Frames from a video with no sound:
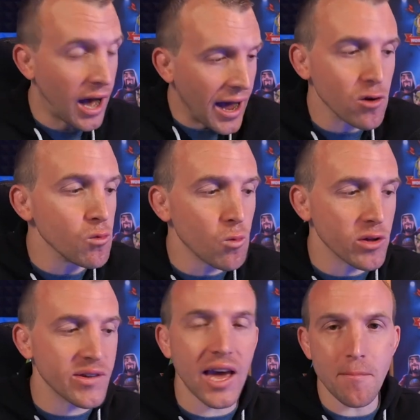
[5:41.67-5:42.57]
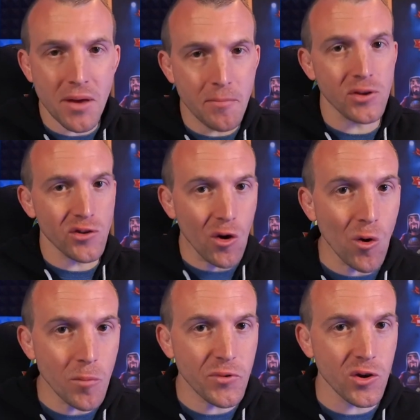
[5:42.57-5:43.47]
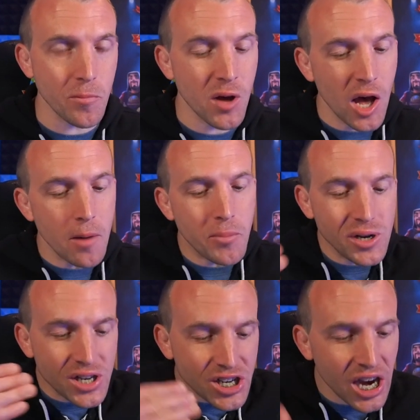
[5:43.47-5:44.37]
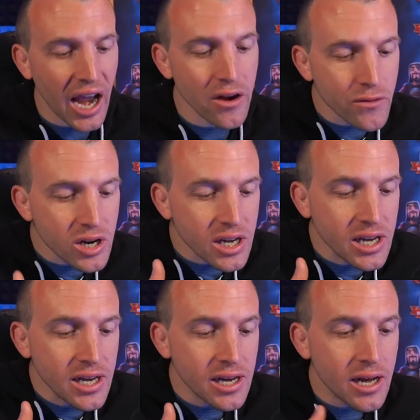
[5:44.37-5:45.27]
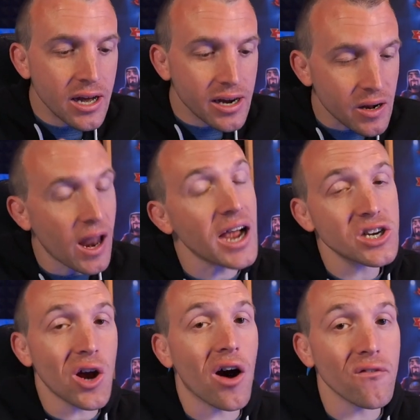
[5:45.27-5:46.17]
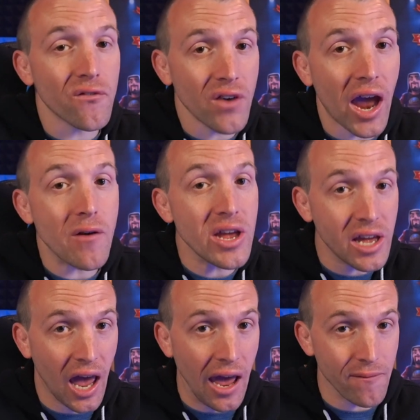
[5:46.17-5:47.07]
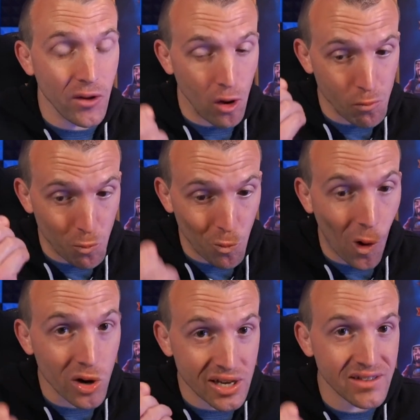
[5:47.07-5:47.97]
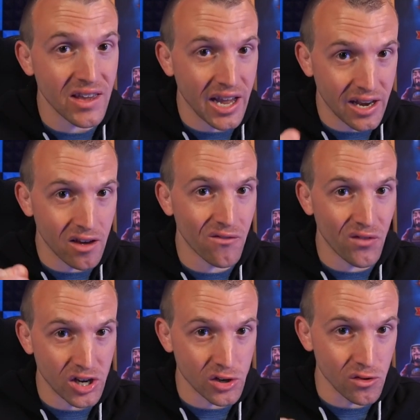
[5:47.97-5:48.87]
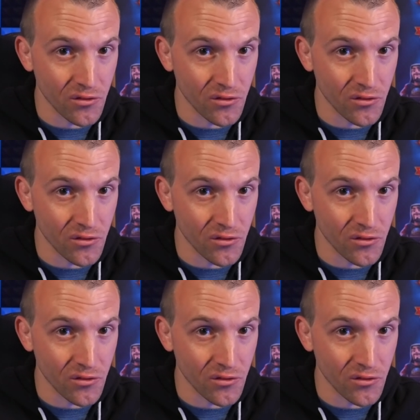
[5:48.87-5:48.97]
I don't want to get people's hopes up, but generally, Clash are very careful on what is in official